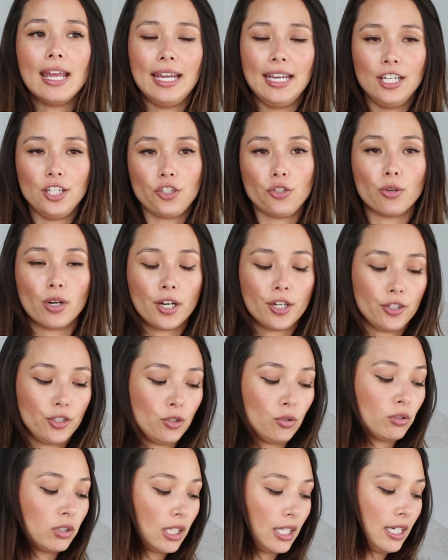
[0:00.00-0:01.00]
into our
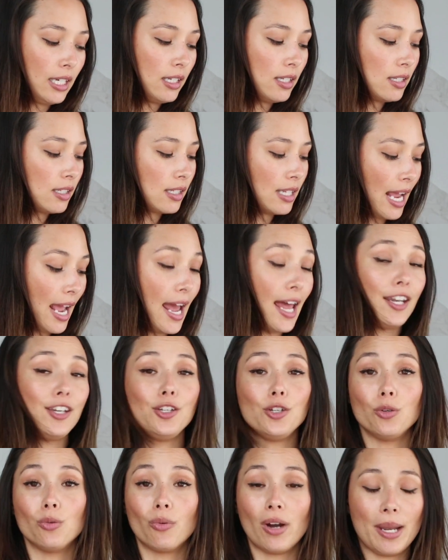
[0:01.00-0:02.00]
new lease and
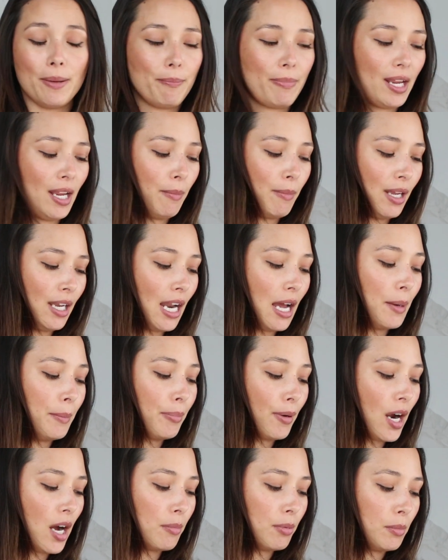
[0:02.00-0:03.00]
new rent payment,
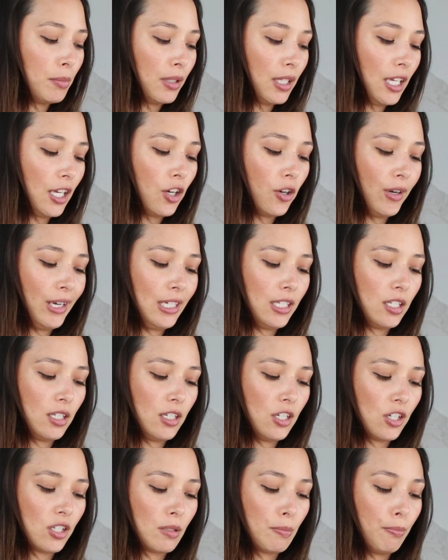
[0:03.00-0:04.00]
I'm probably going
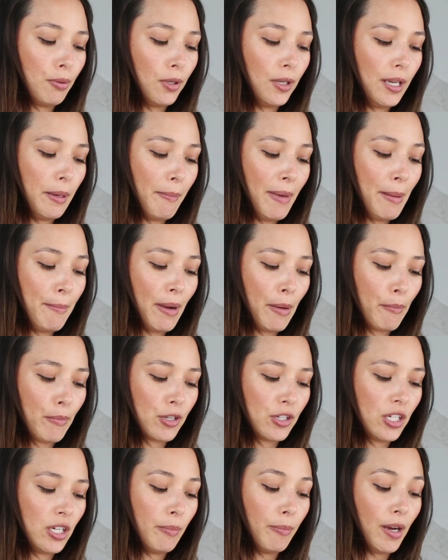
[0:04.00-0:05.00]
to just put my
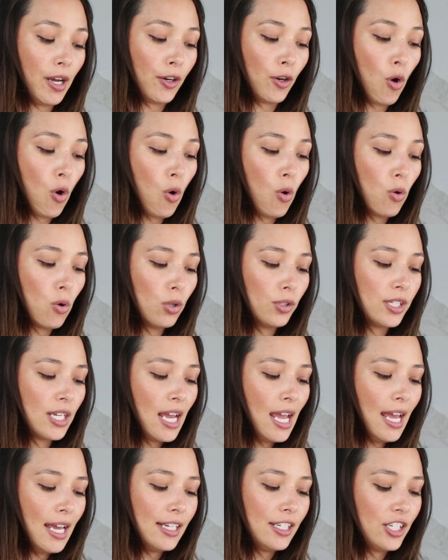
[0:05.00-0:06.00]
membership on hold
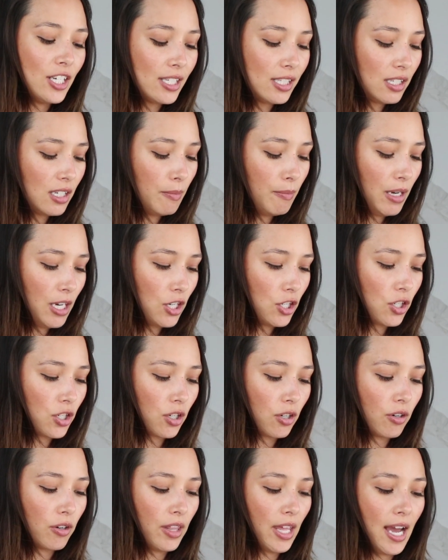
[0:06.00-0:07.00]
just to make
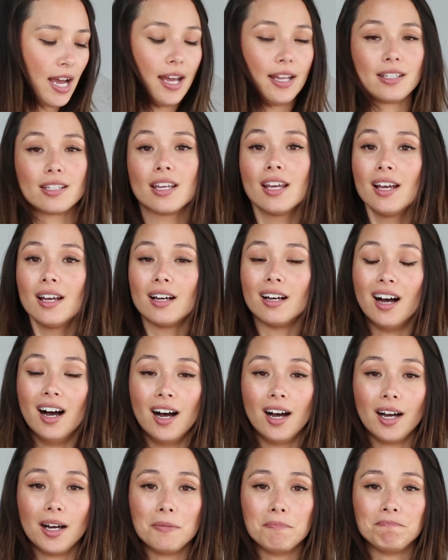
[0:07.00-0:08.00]
sure that
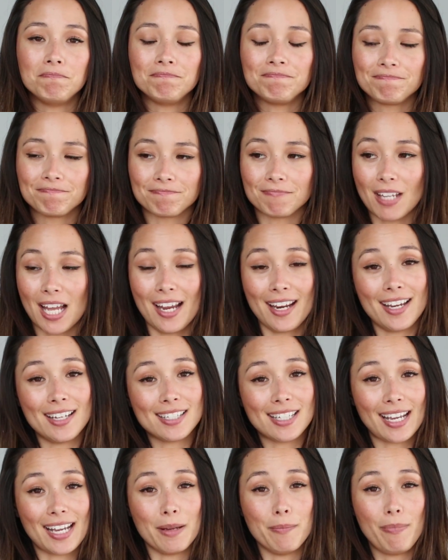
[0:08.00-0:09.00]
I
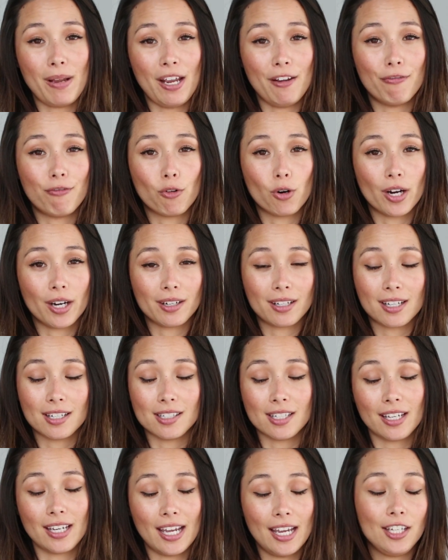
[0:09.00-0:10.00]
guess I can pay for it,
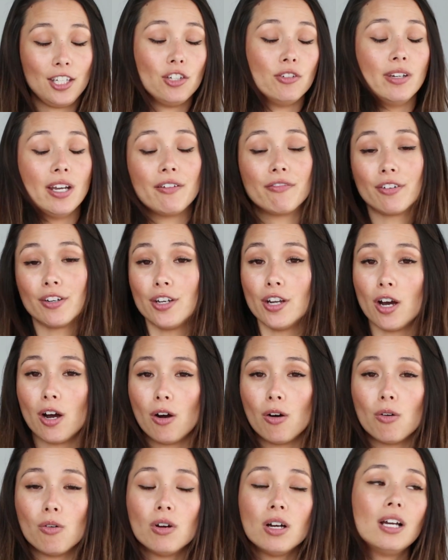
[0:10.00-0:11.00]
because again, you never
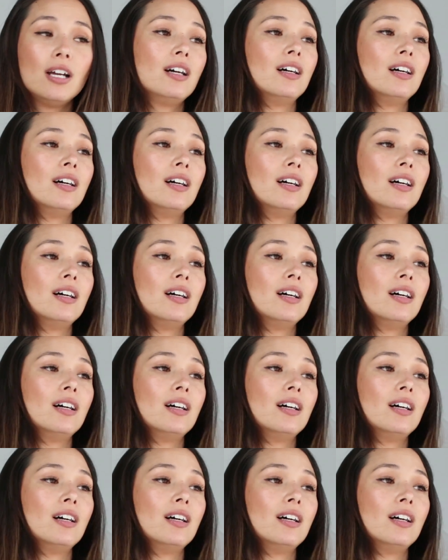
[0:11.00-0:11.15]
know